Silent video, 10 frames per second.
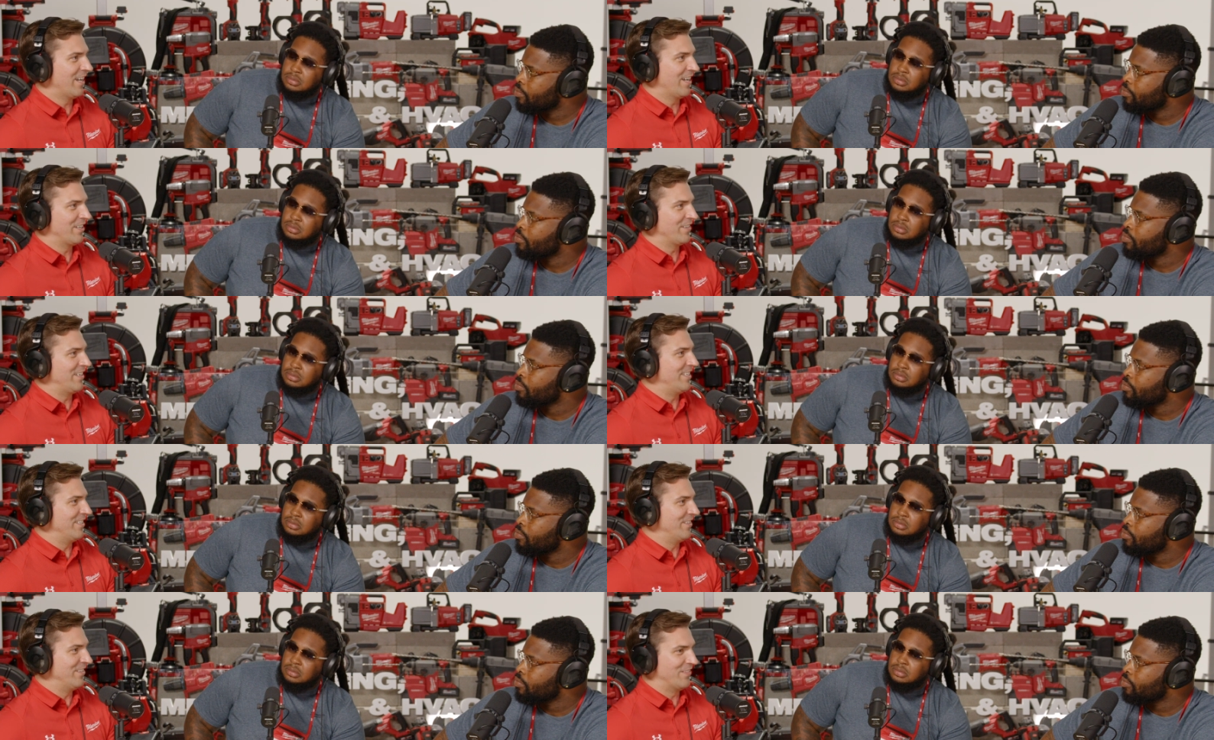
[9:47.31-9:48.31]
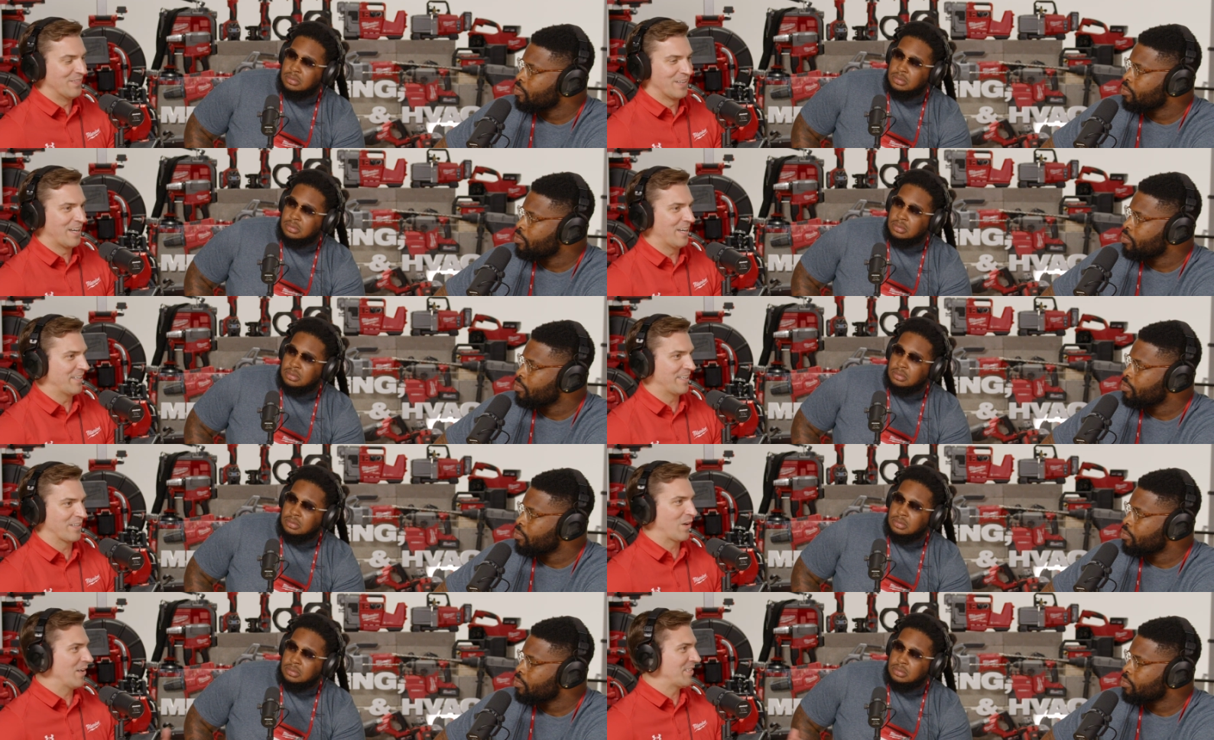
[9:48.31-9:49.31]
Speaker 1: uh, you need to uh, get
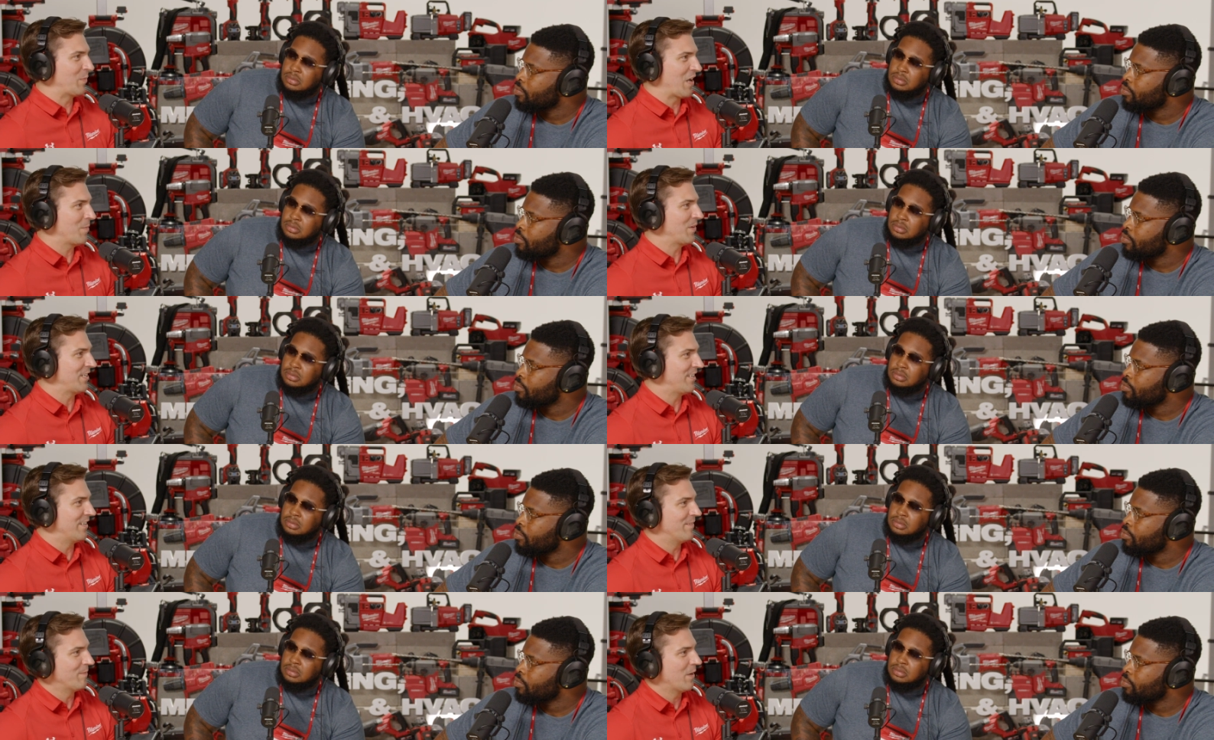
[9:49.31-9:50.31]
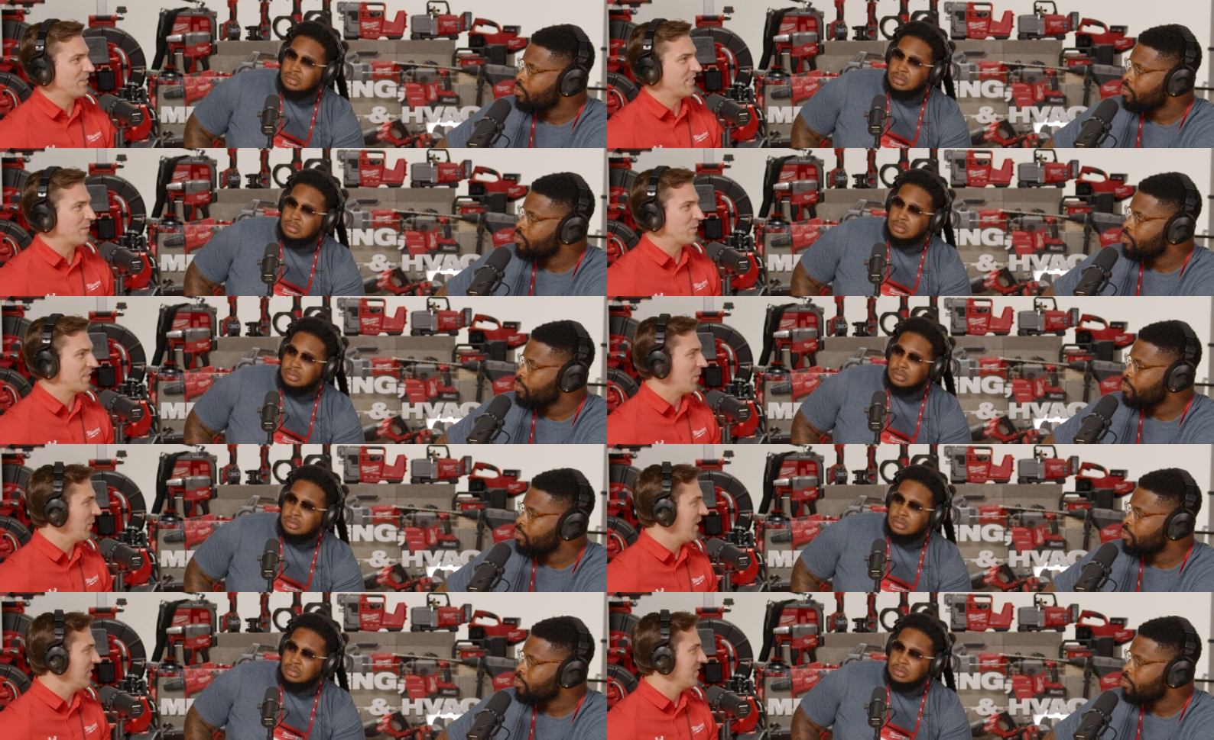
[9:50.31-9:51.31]
across the property and understand what's
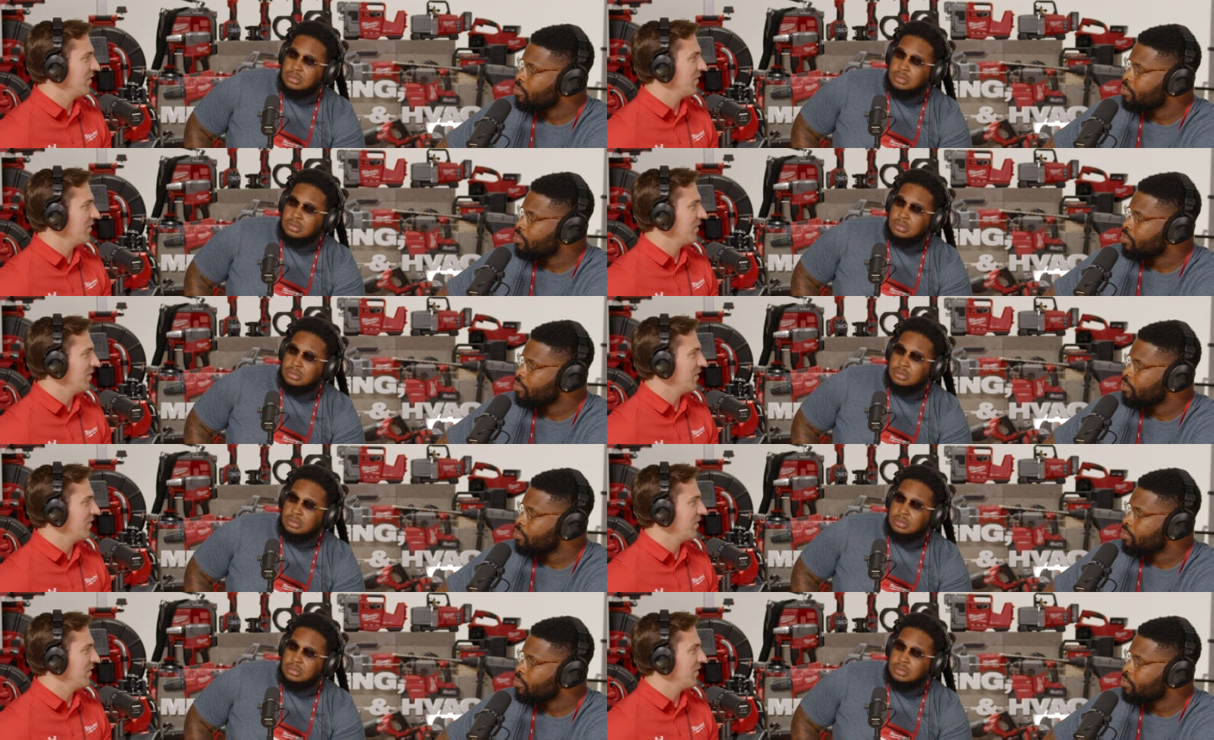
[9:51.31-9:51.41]
going on.